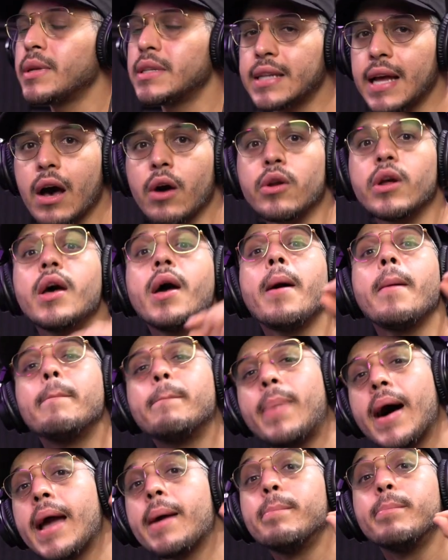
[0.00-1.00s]
and down
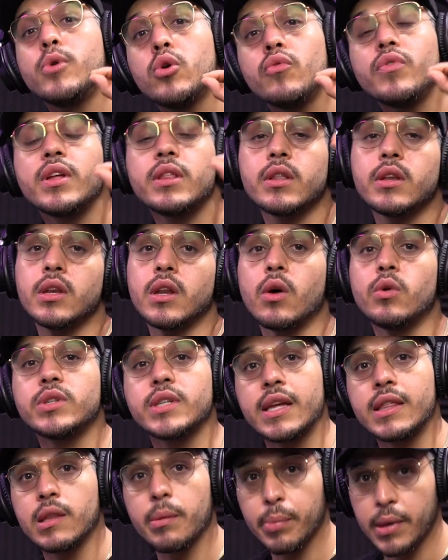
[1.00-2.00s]
by moving the note
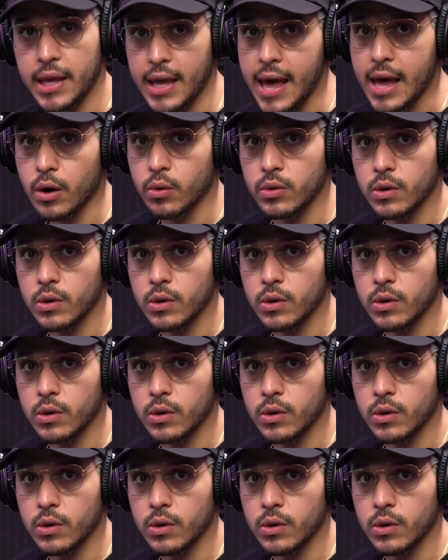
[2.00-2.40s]
in the piano